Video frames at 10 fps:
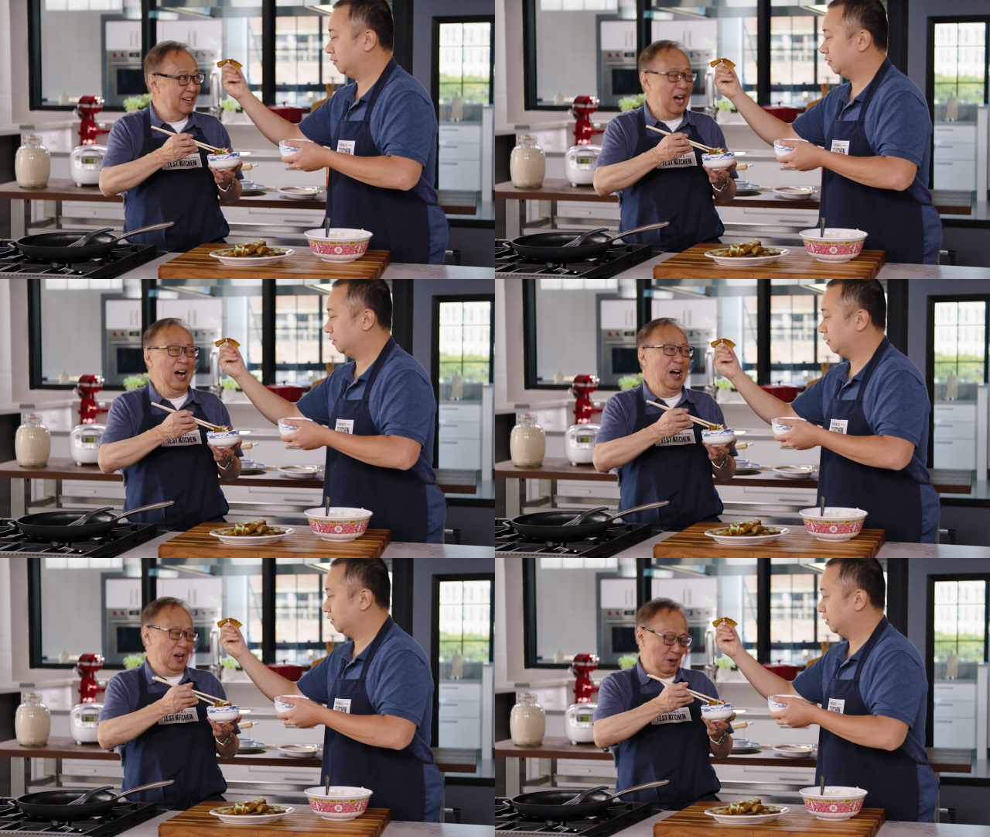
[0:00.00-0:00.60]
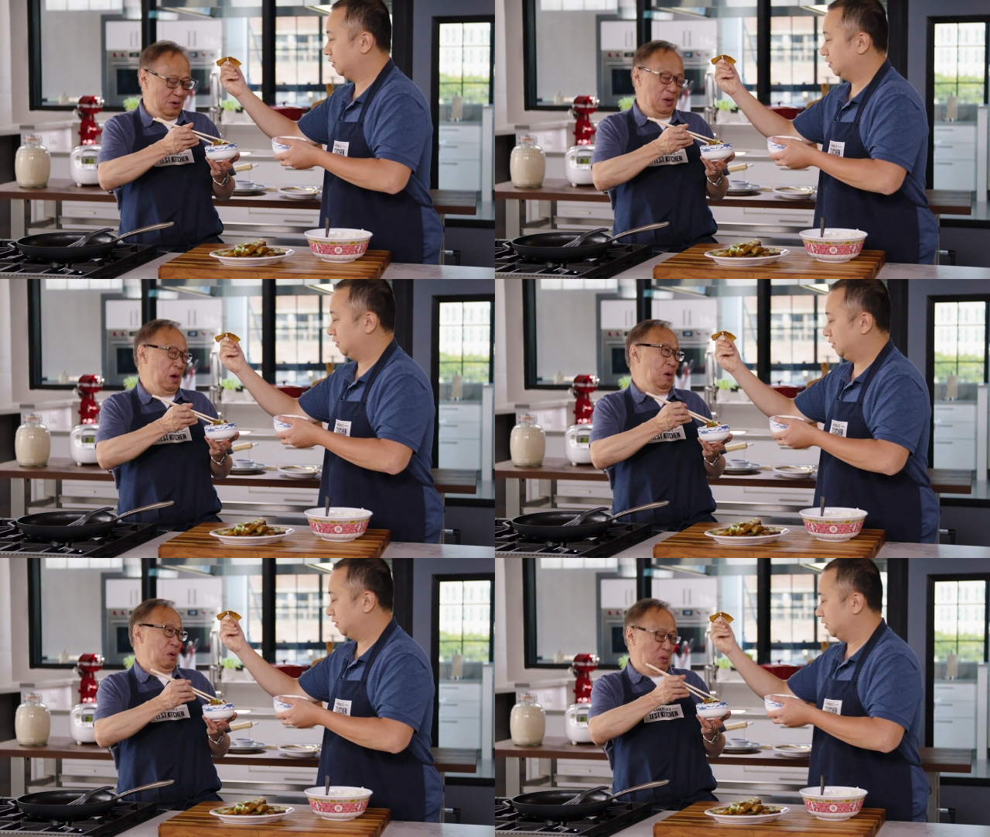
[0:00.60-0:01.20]
Speaker 1: Oh,
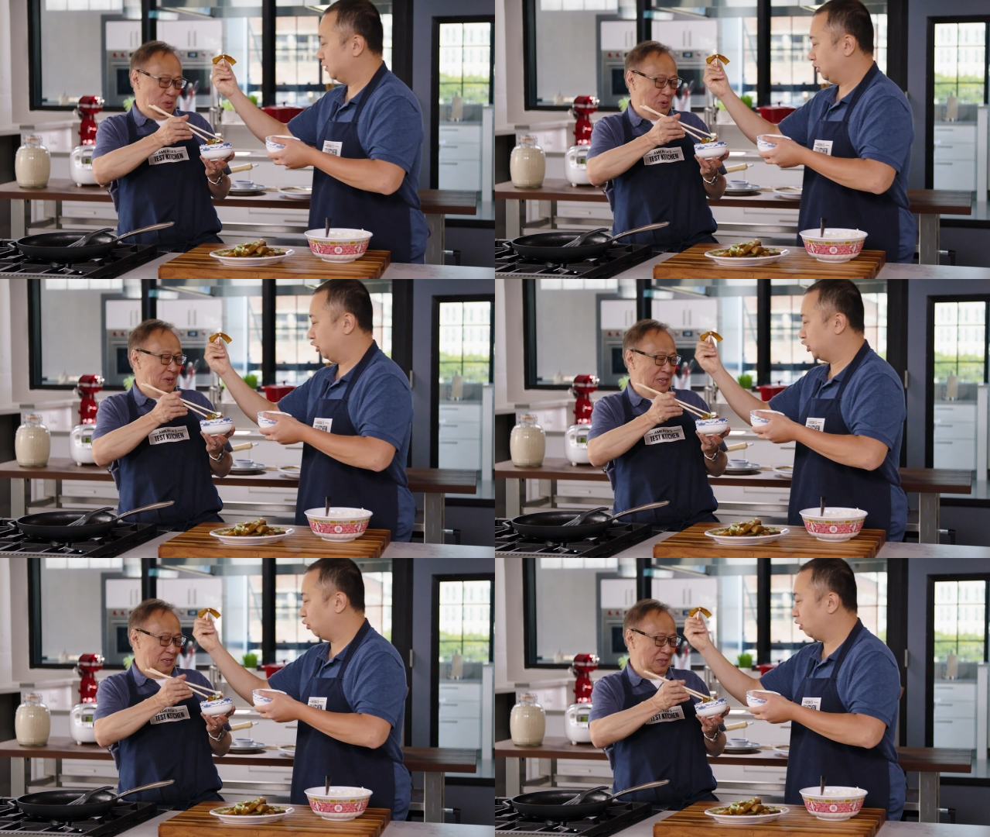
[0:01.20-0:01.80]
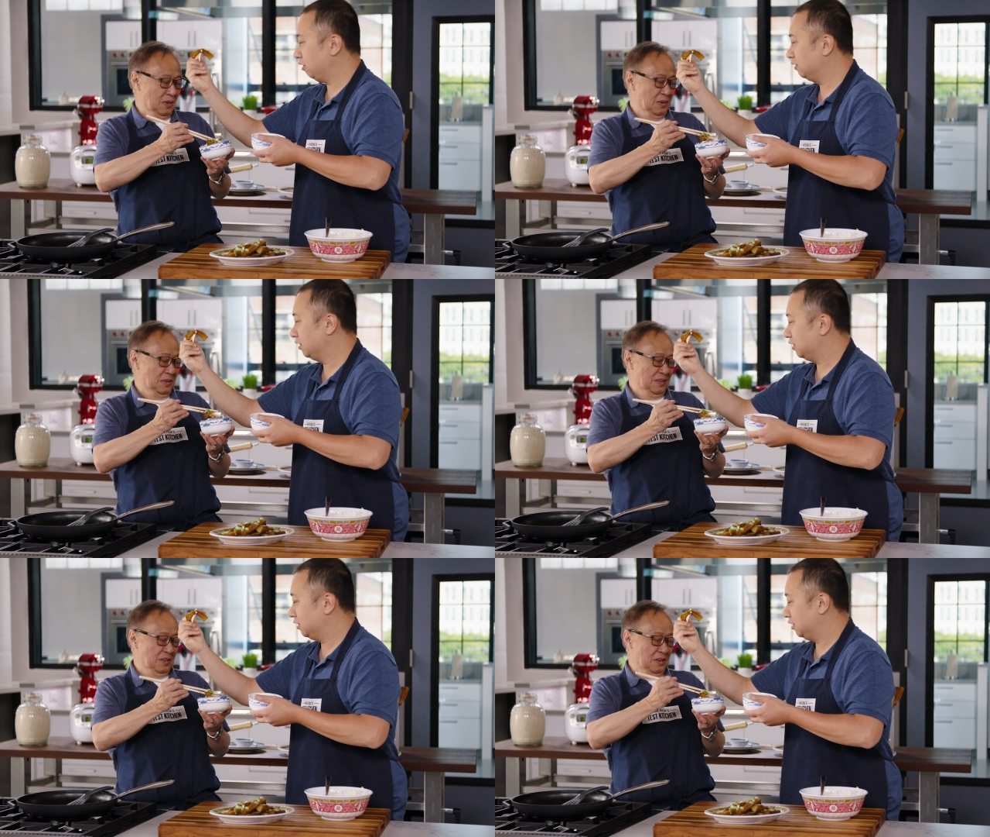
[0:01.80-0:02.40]
no. Are you sure?
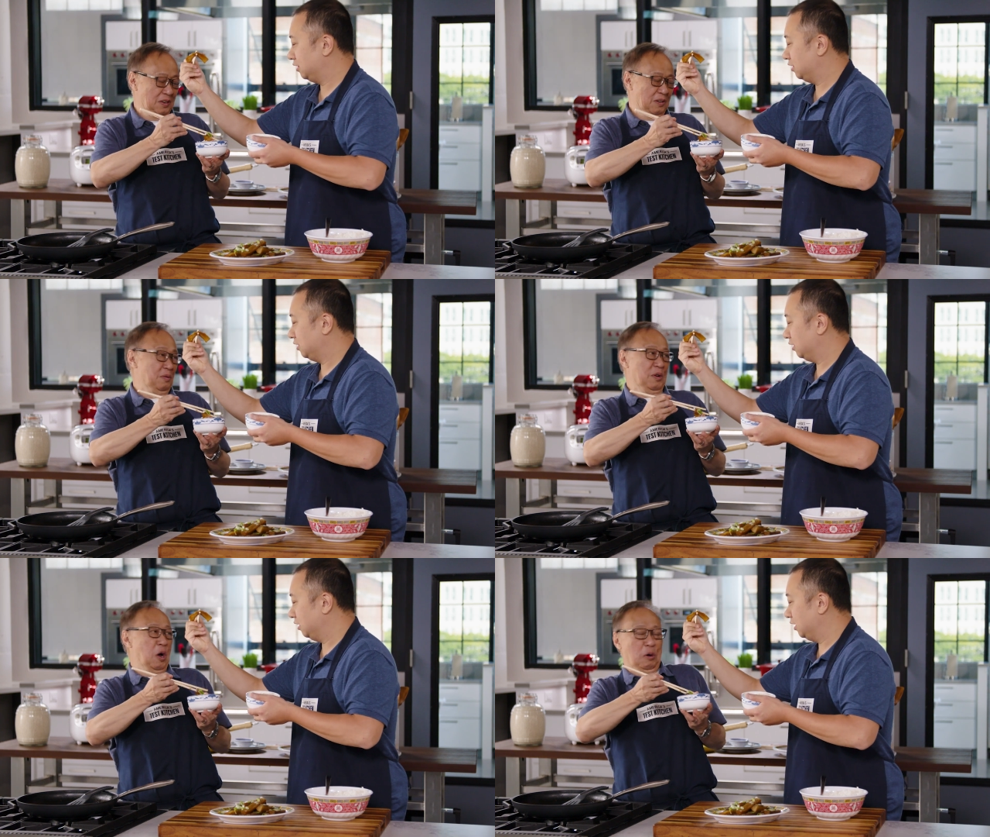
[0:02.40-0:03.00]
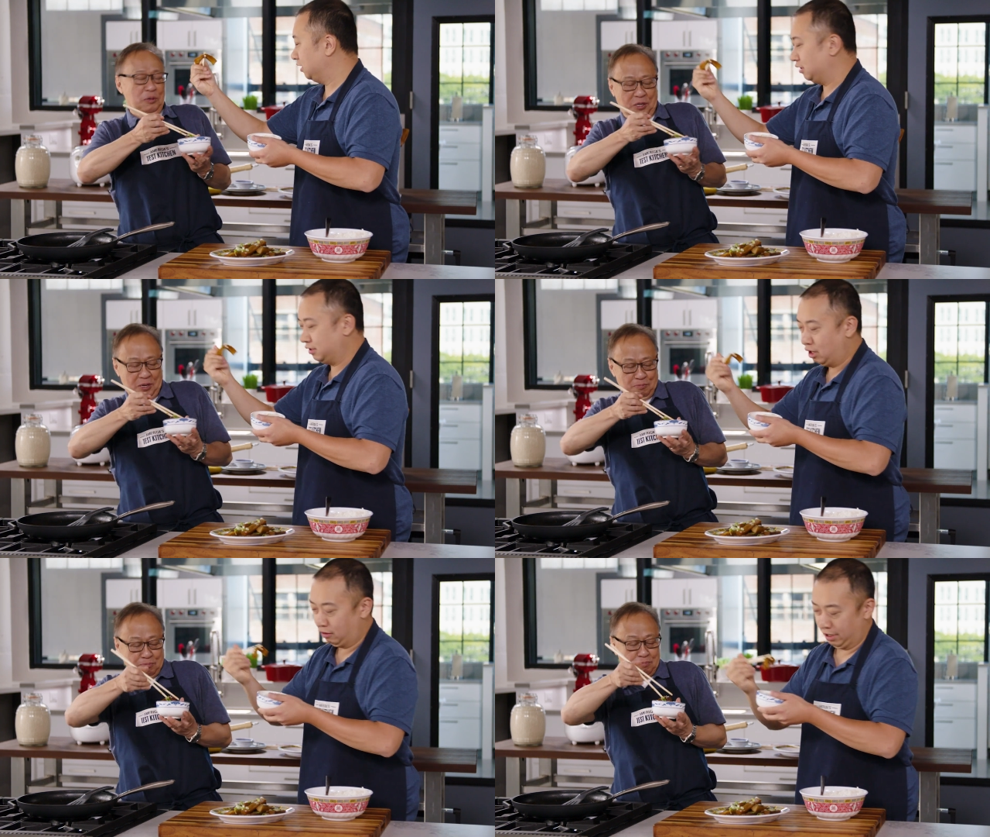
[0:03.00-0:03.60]
No.
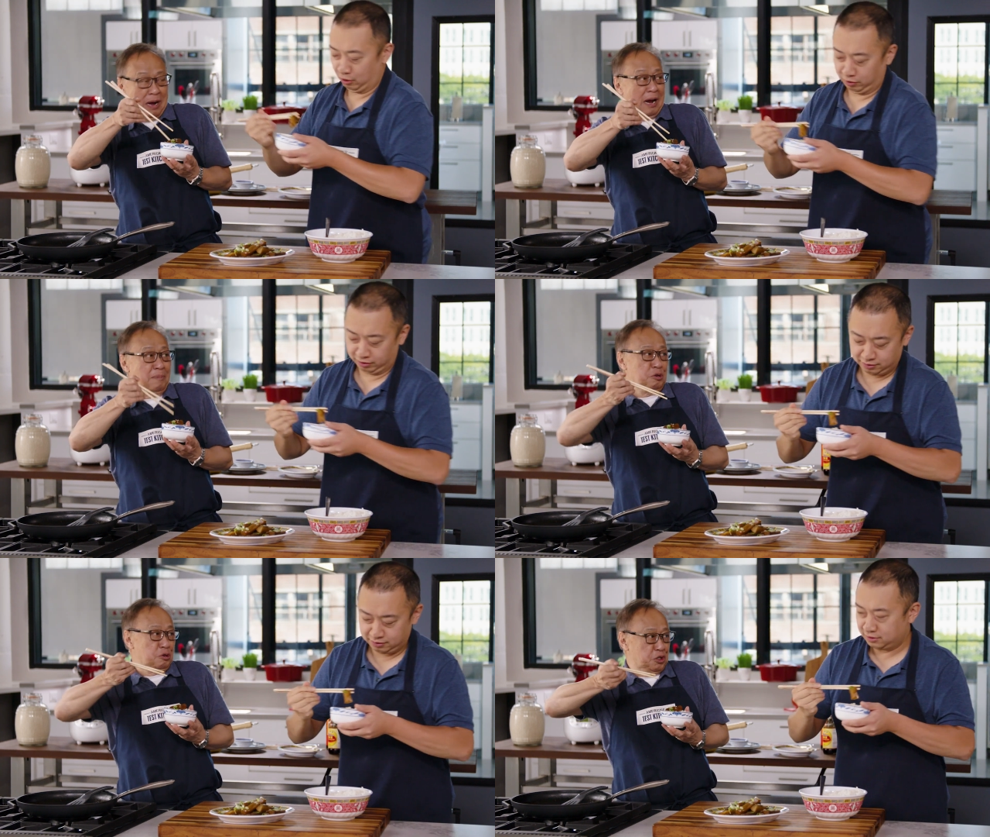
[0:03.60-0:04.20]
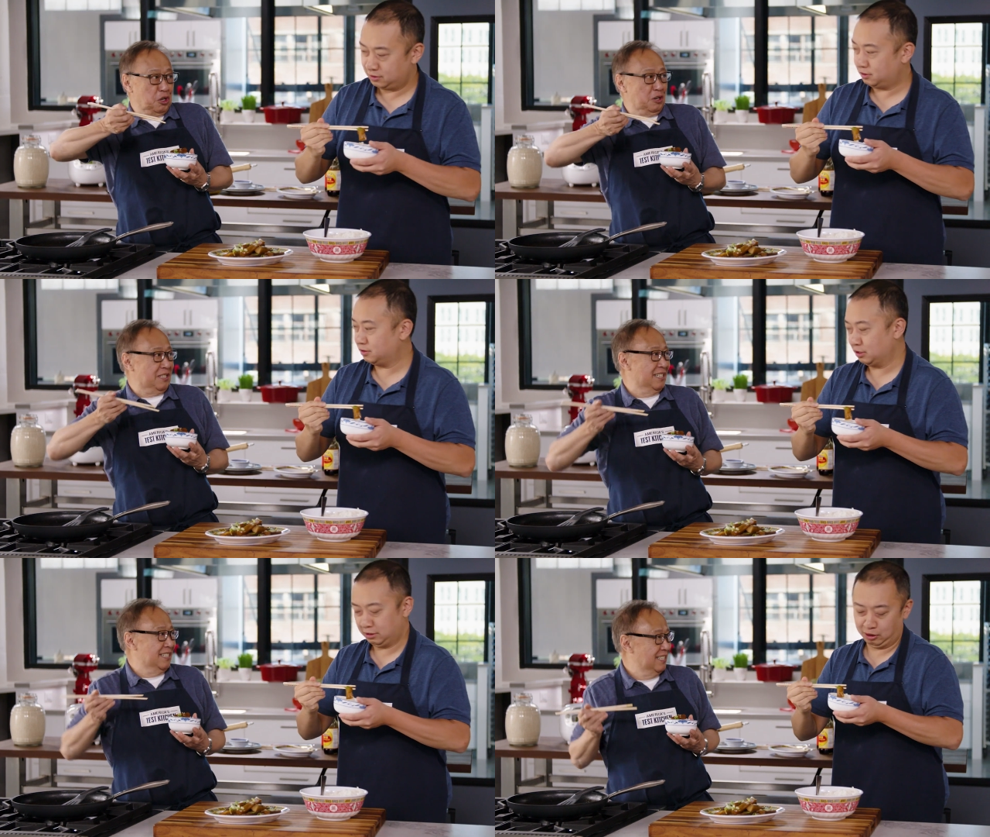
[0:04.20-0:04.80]
All
Speaker 2: right. My arm is too
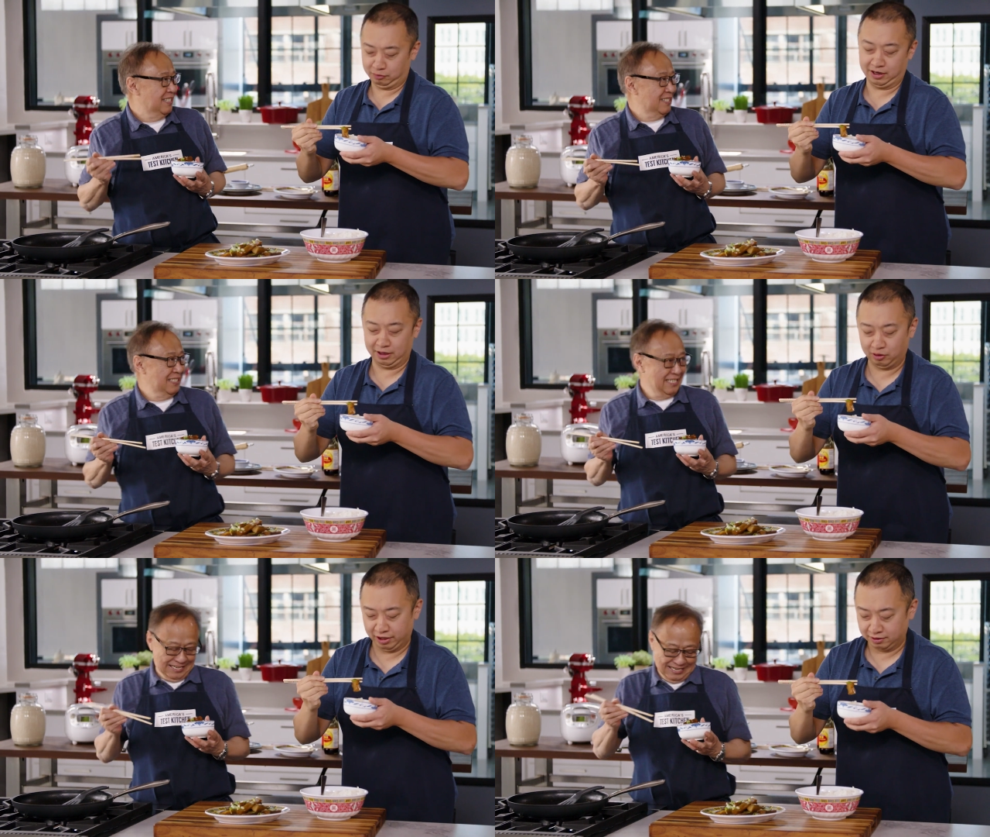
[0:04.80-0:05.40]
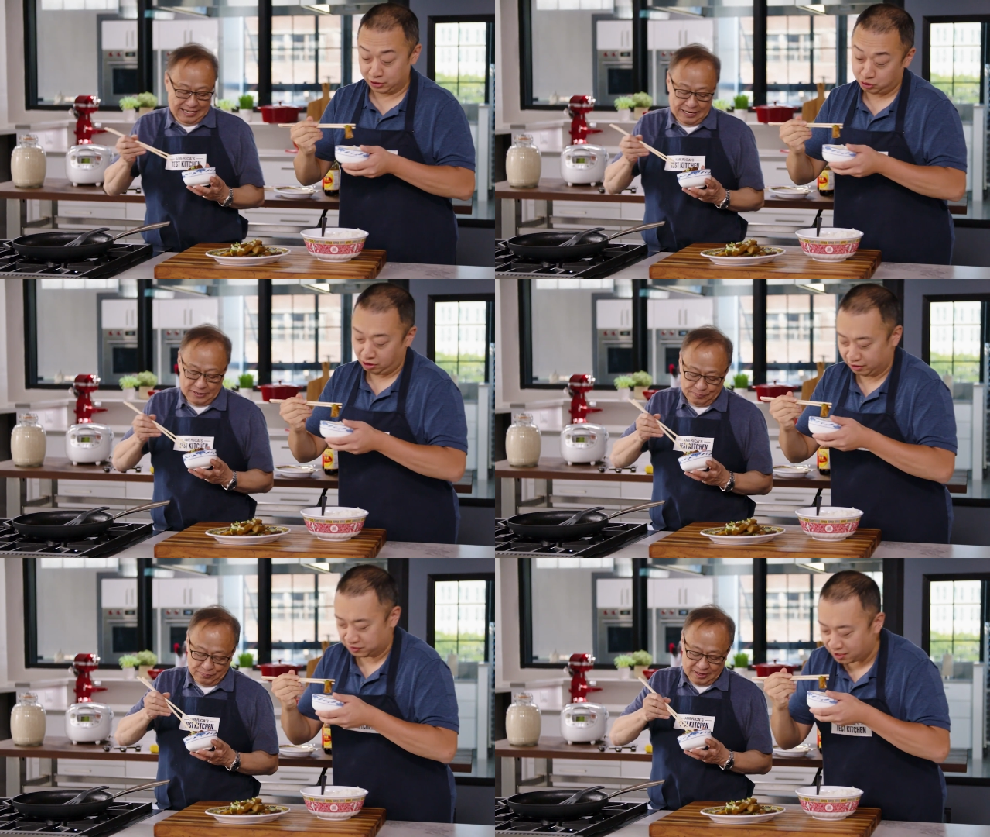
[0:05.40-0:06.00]
short. Okay, great. Let's
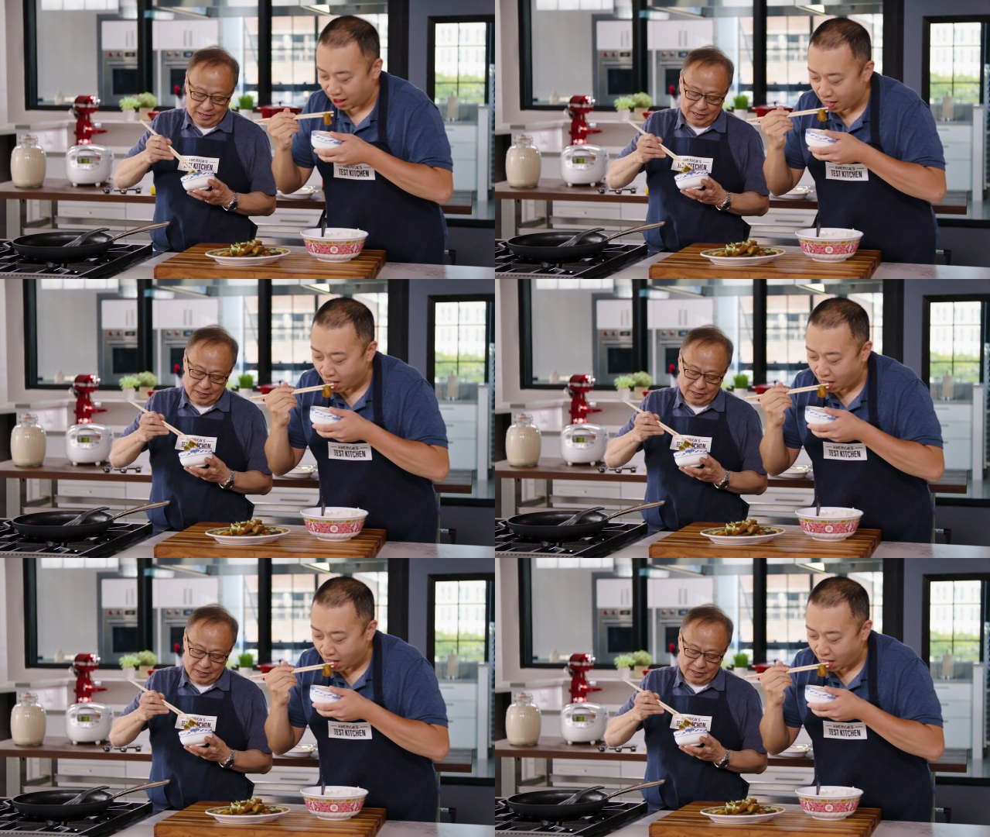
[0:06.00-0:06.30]
try this.